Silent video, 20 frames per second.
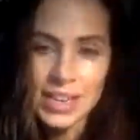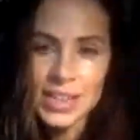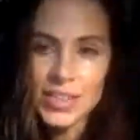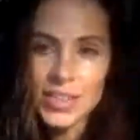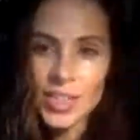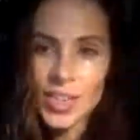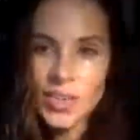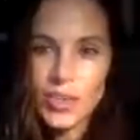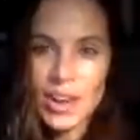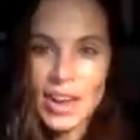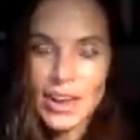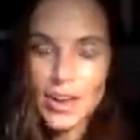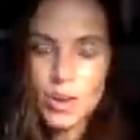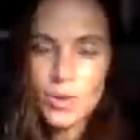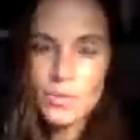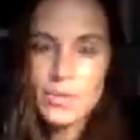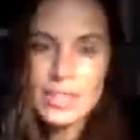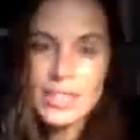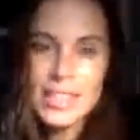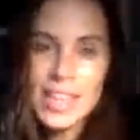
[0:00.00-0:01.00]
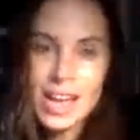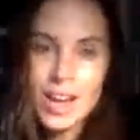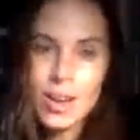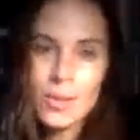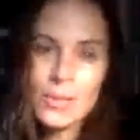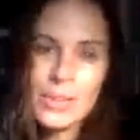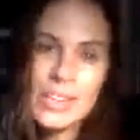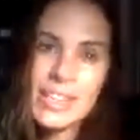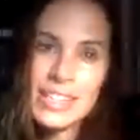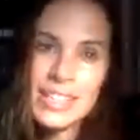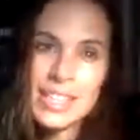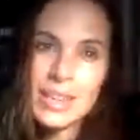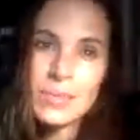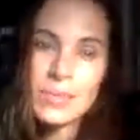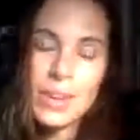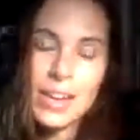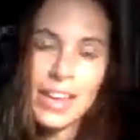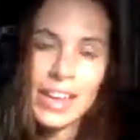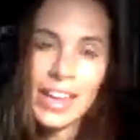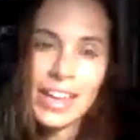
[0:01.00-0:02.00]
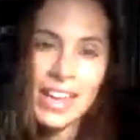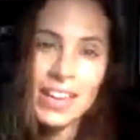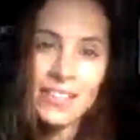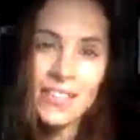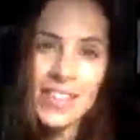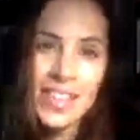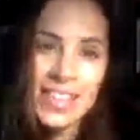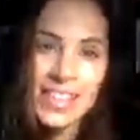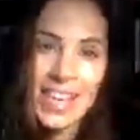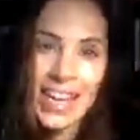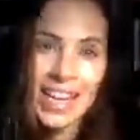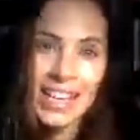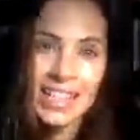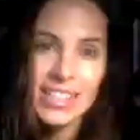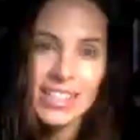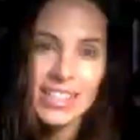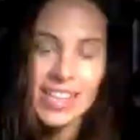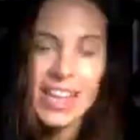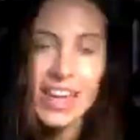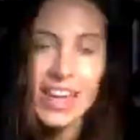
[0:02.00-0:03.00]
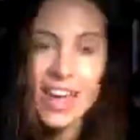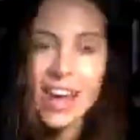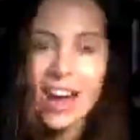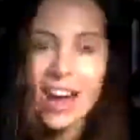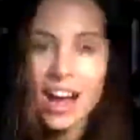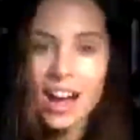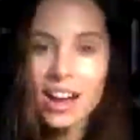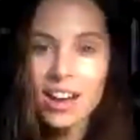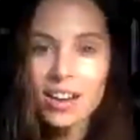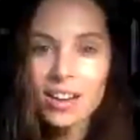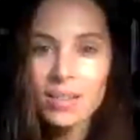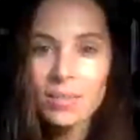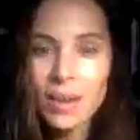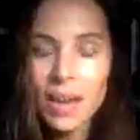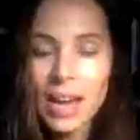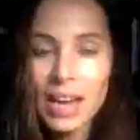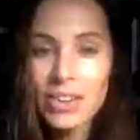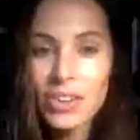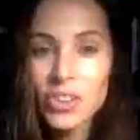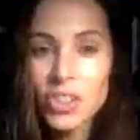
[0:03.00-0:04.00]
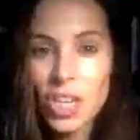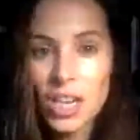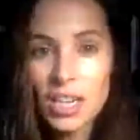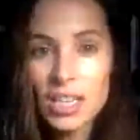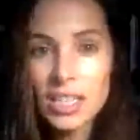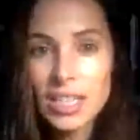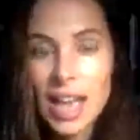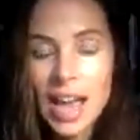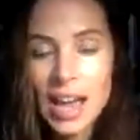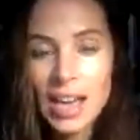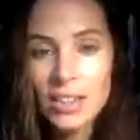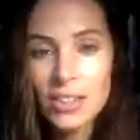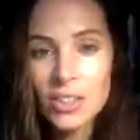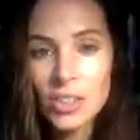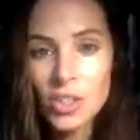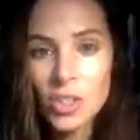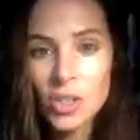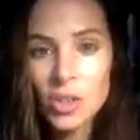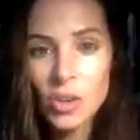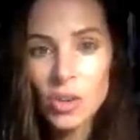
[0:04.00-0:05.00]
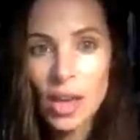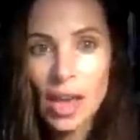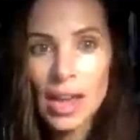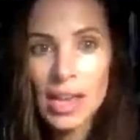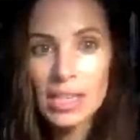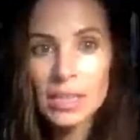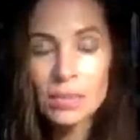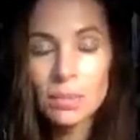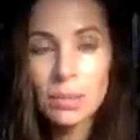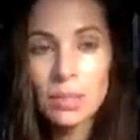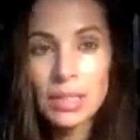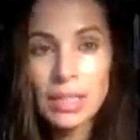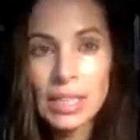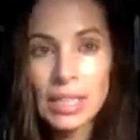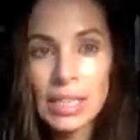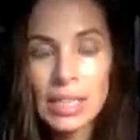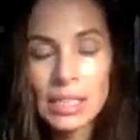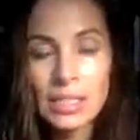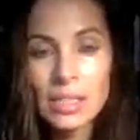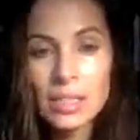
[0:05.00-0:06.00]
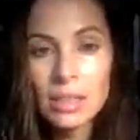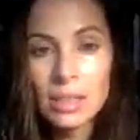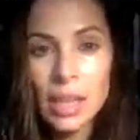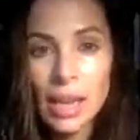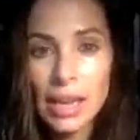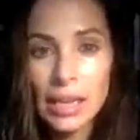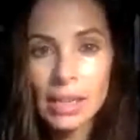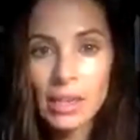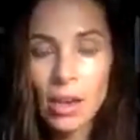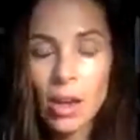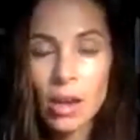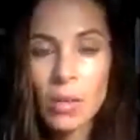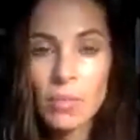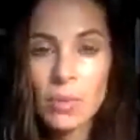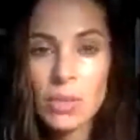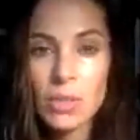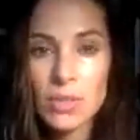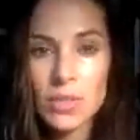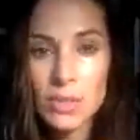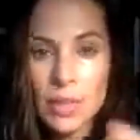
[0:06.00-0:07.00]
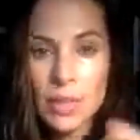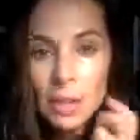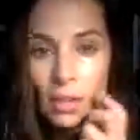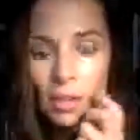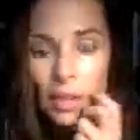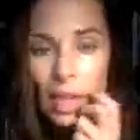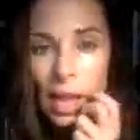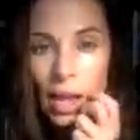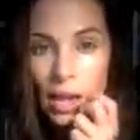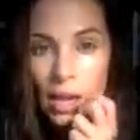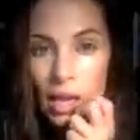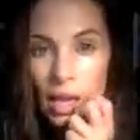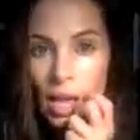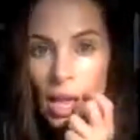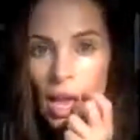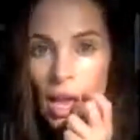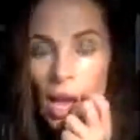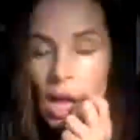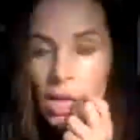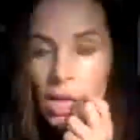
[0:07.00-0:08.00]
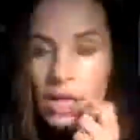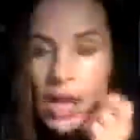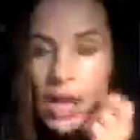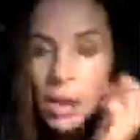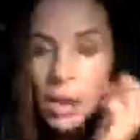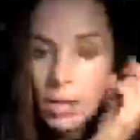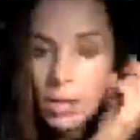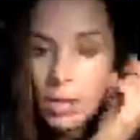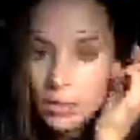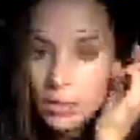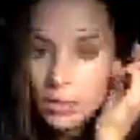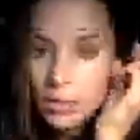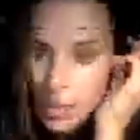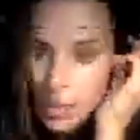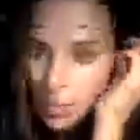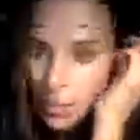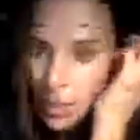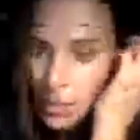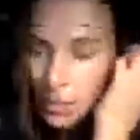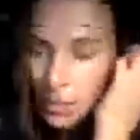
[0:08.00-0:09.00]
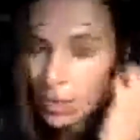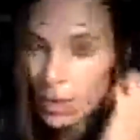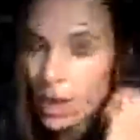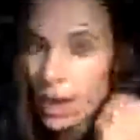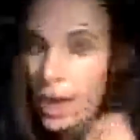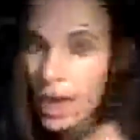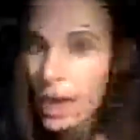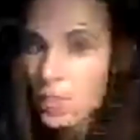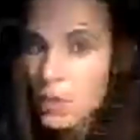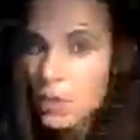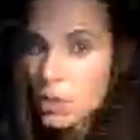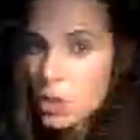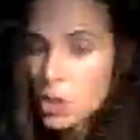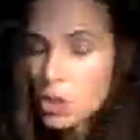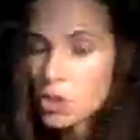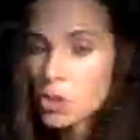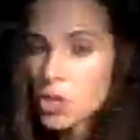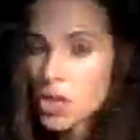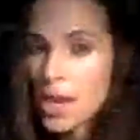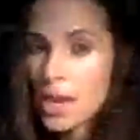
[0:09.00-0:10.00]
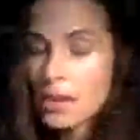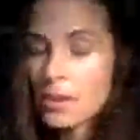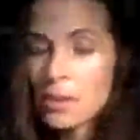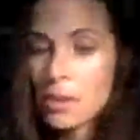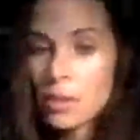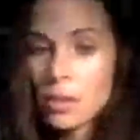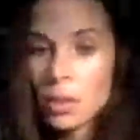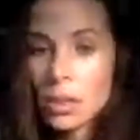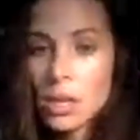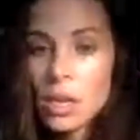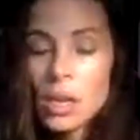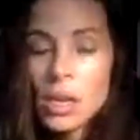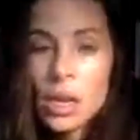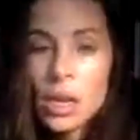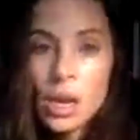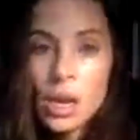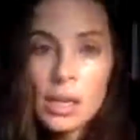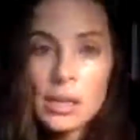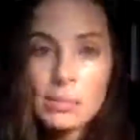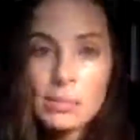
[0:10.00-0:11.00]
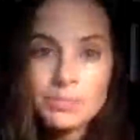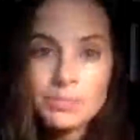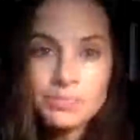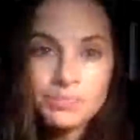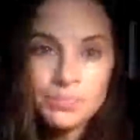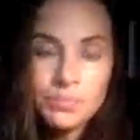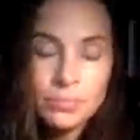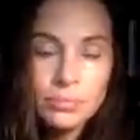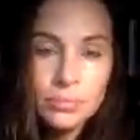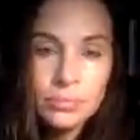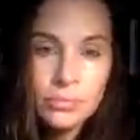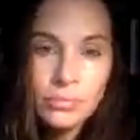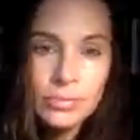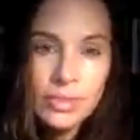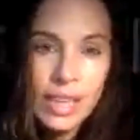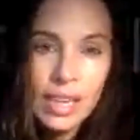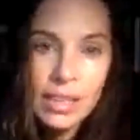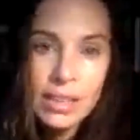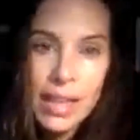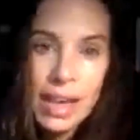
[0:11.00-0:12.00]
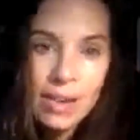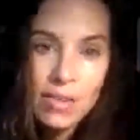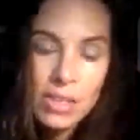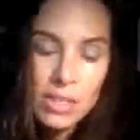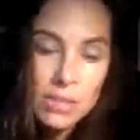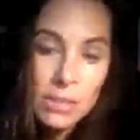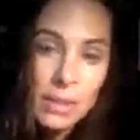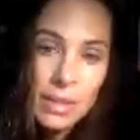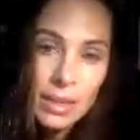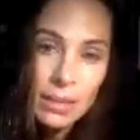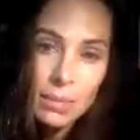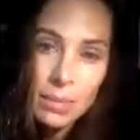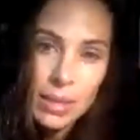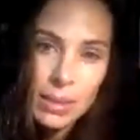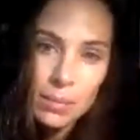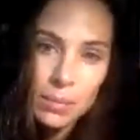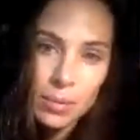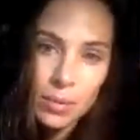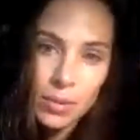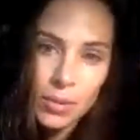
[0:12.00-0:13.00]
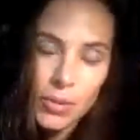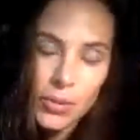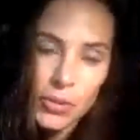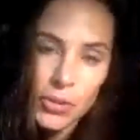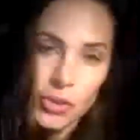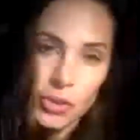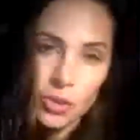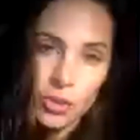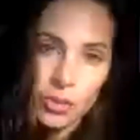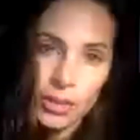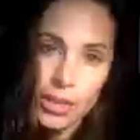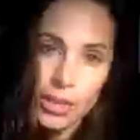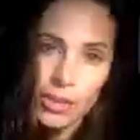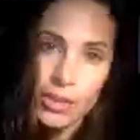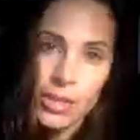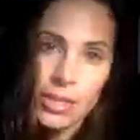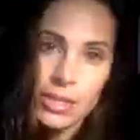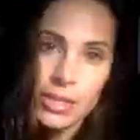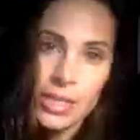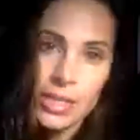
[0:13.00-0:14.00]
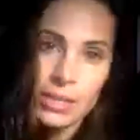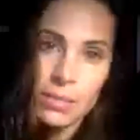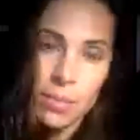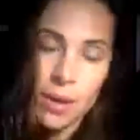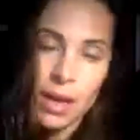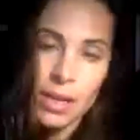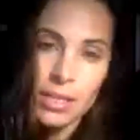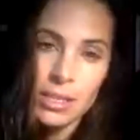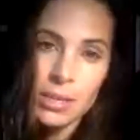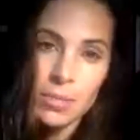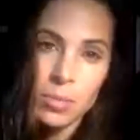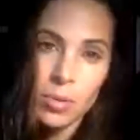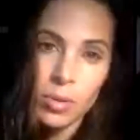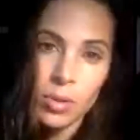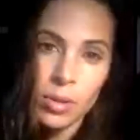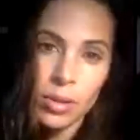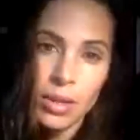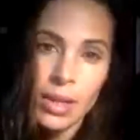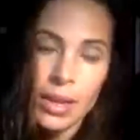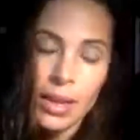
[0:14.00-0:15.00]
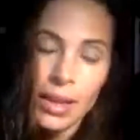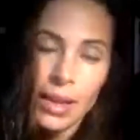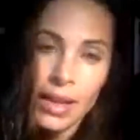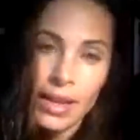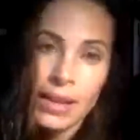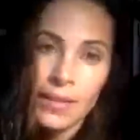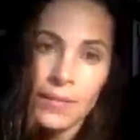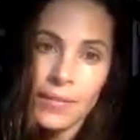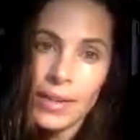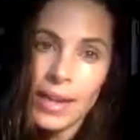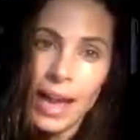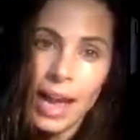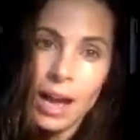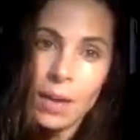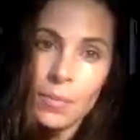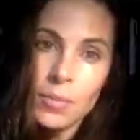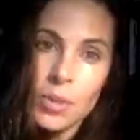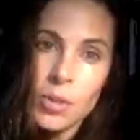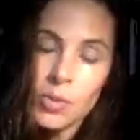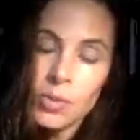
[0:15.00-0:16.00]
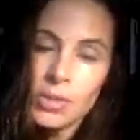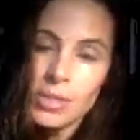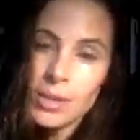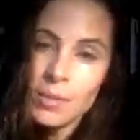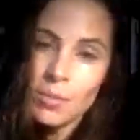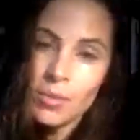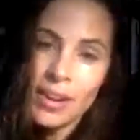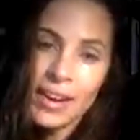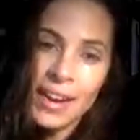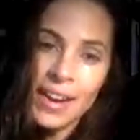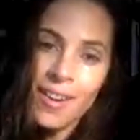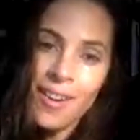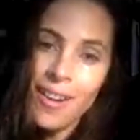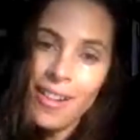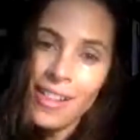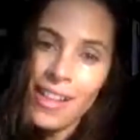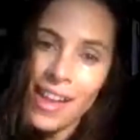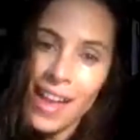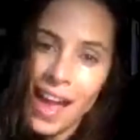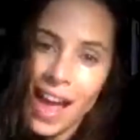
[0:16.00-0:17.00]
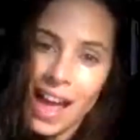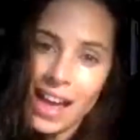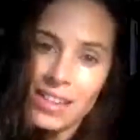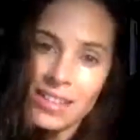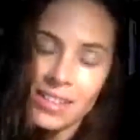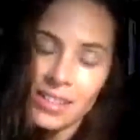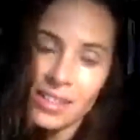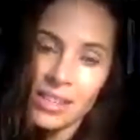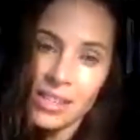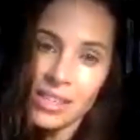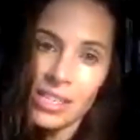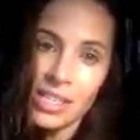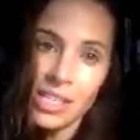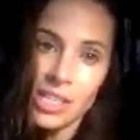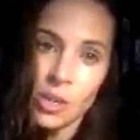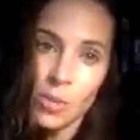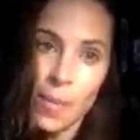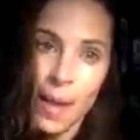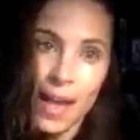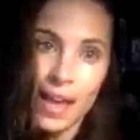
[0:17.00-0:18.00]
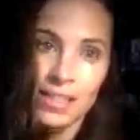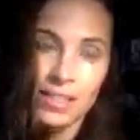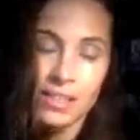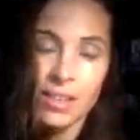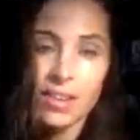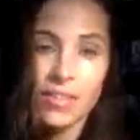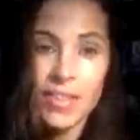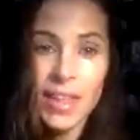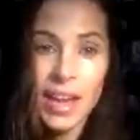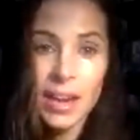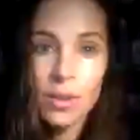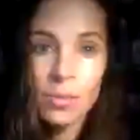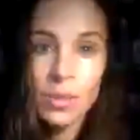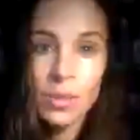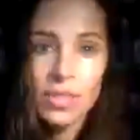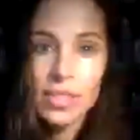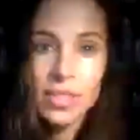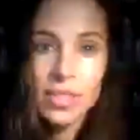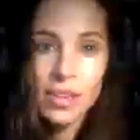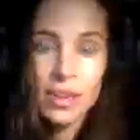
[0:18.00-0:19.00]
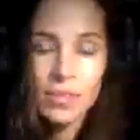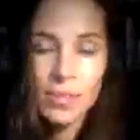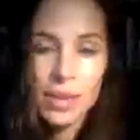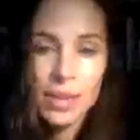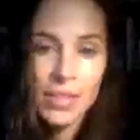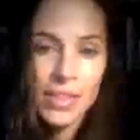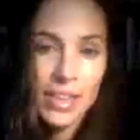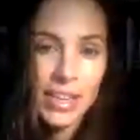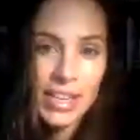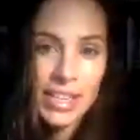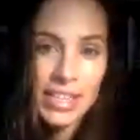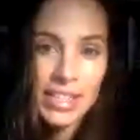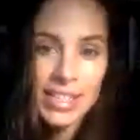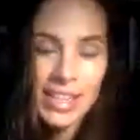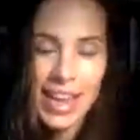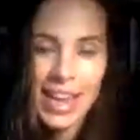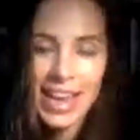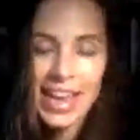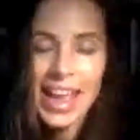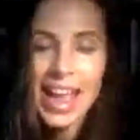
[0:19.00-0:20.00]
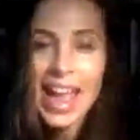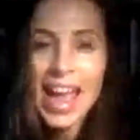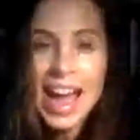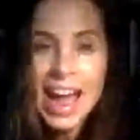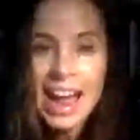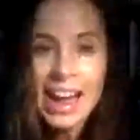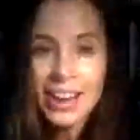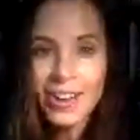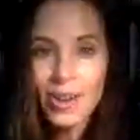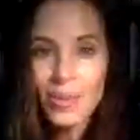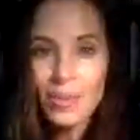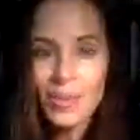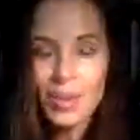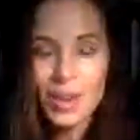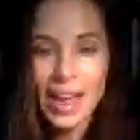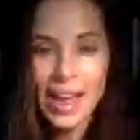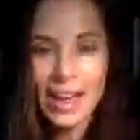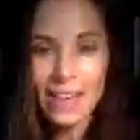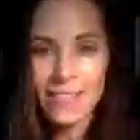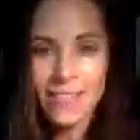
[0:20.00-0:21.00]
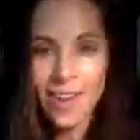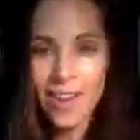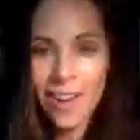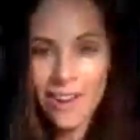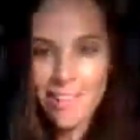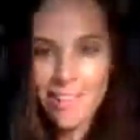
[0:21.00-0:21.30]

So I hope this helped in some way. If it does, I just ask you guys, please like, comment, share, allow as many people. I am a new channel. Um, Allow as many people to hear this as possible. If it helped you in some way, all I ask is that you pass on that wisdom and the insight. I hope you have